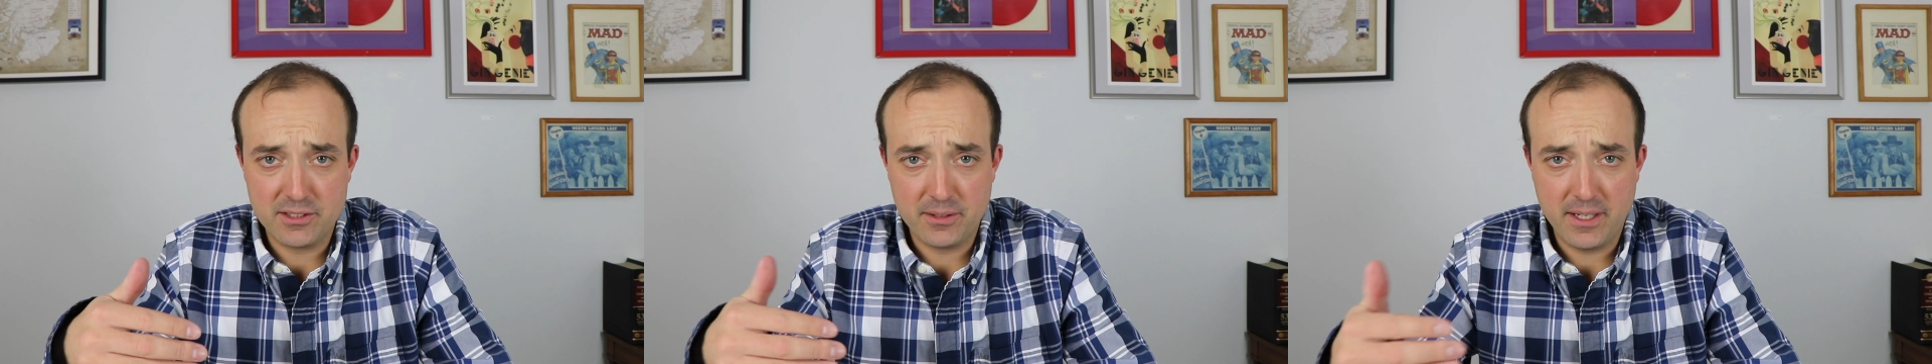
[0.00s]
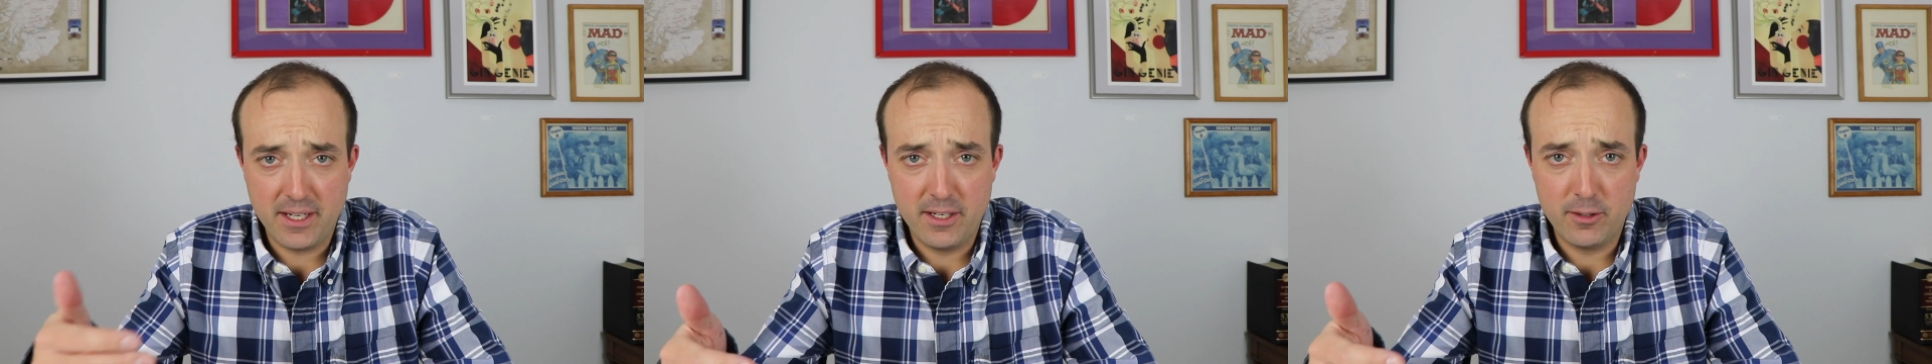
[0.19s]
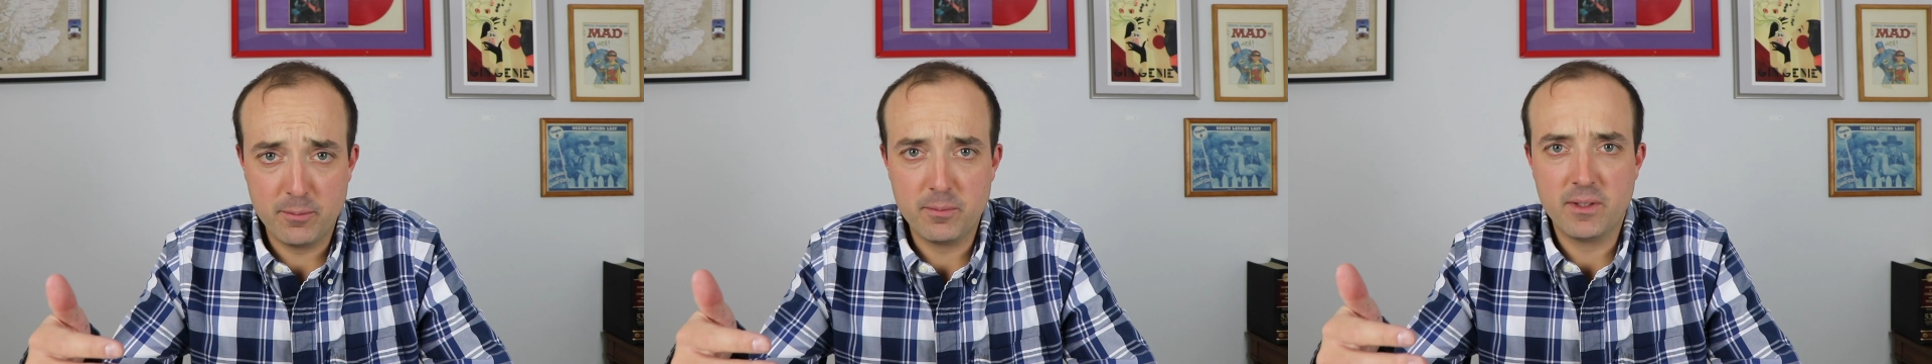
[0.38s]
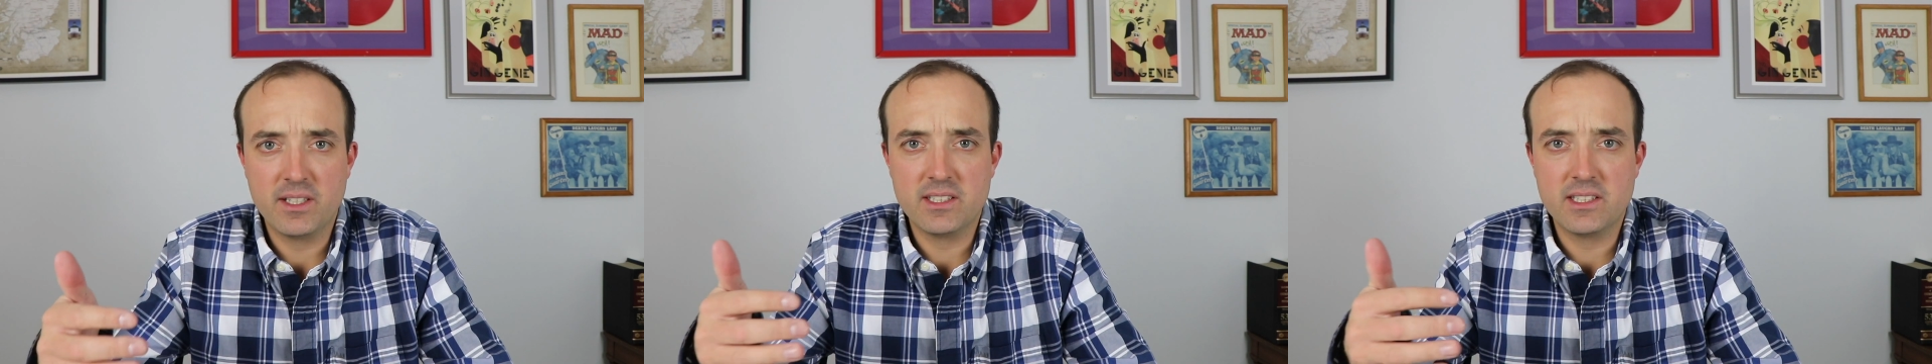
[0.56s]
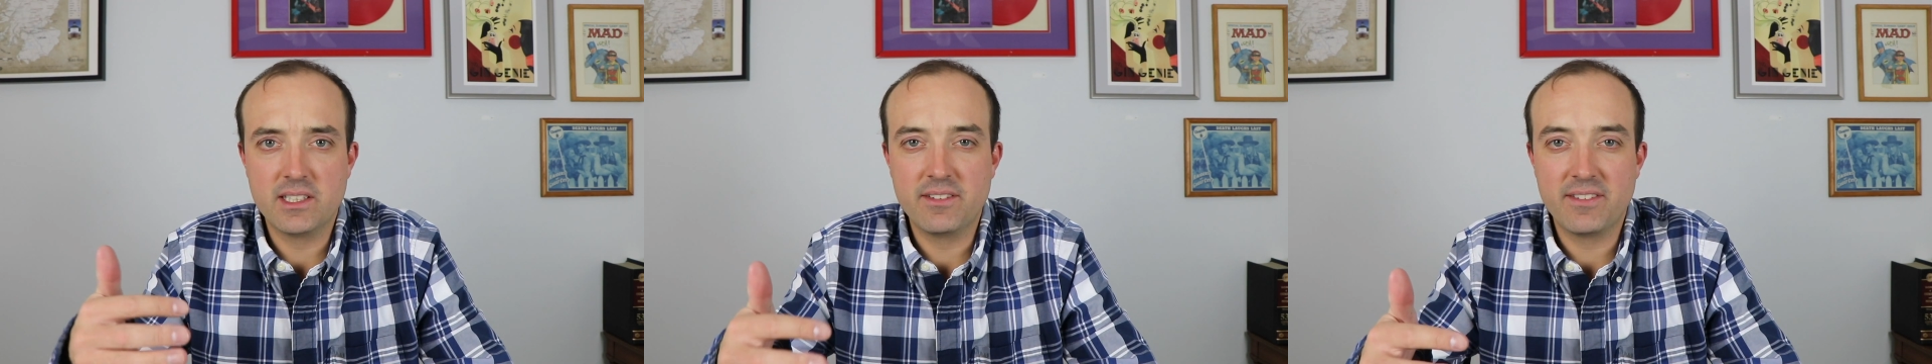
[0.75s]
to help
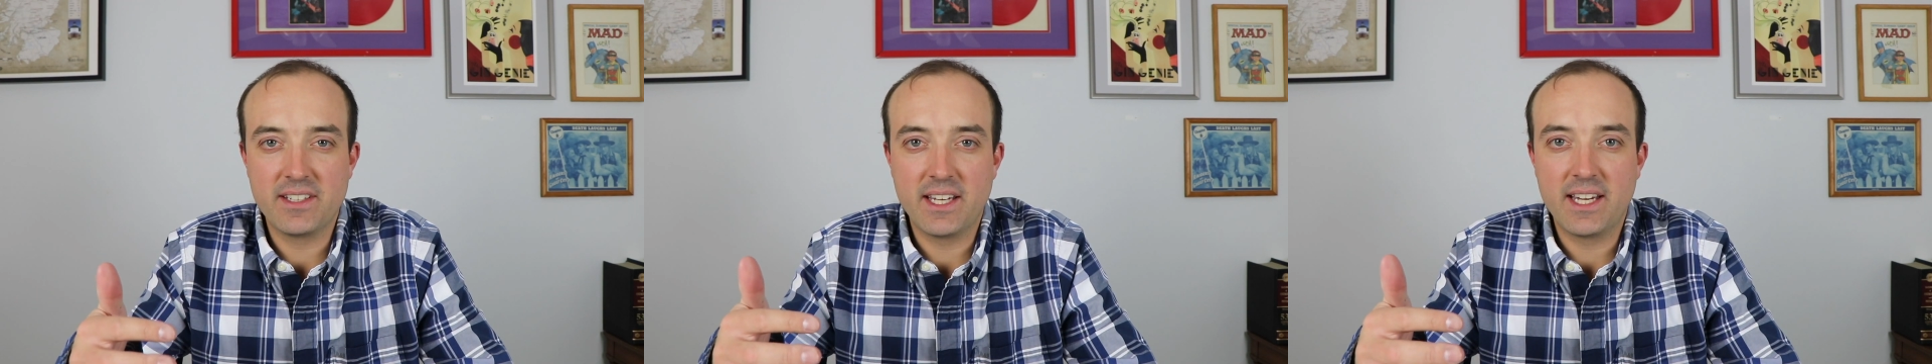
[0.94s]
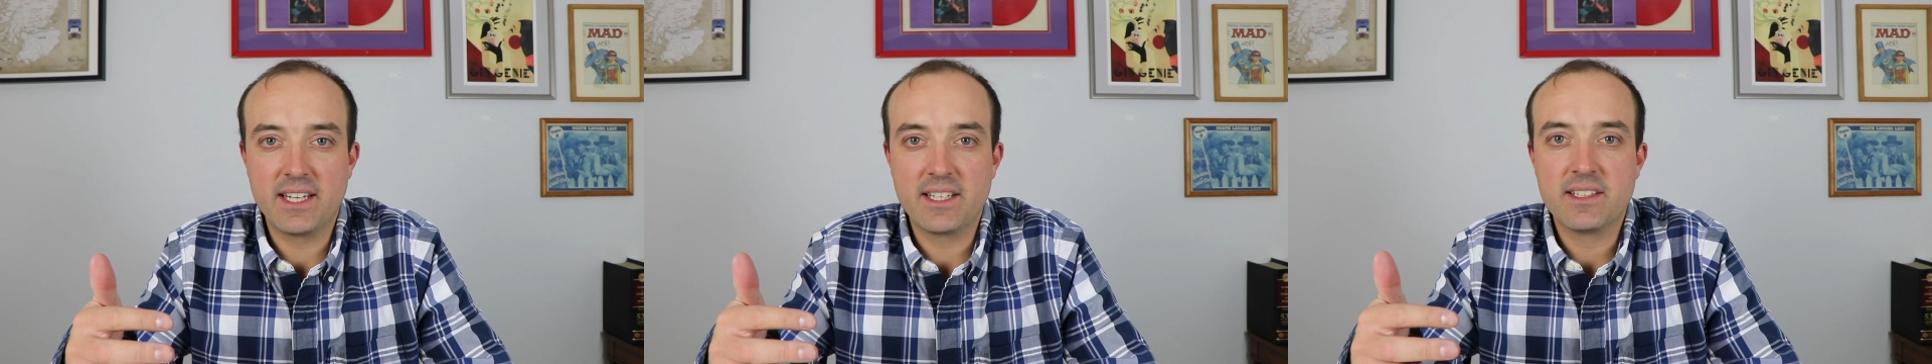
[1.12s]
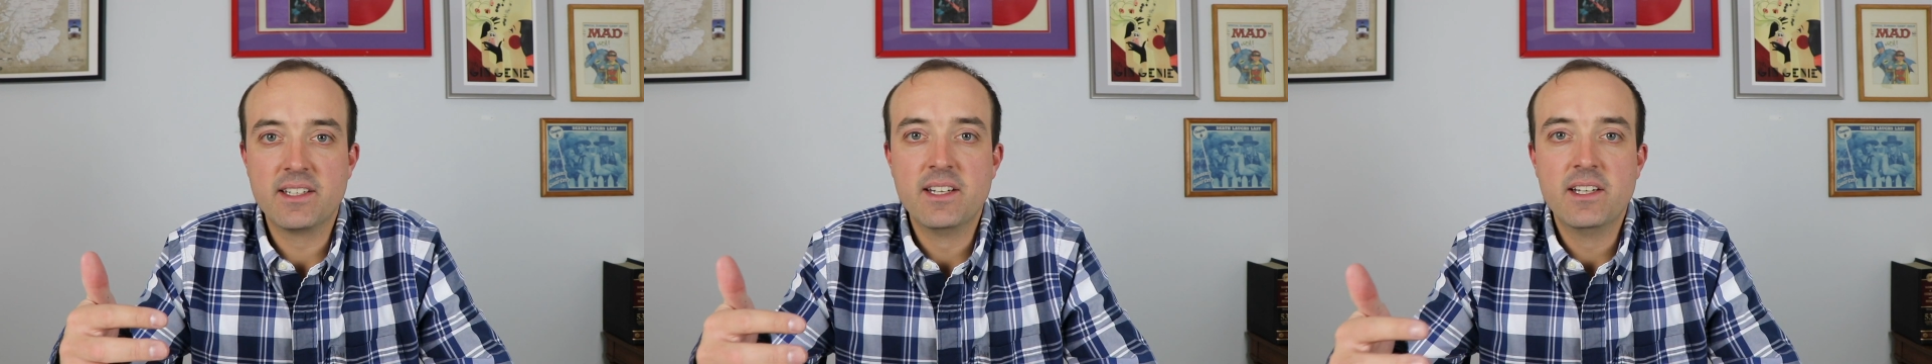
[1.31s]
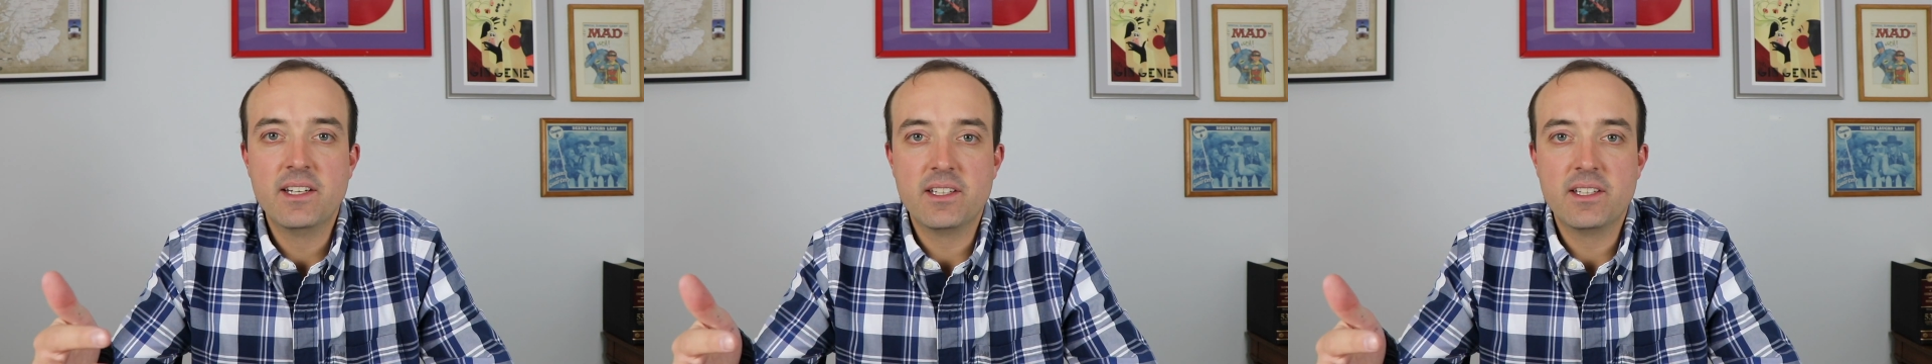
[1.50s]
alleviate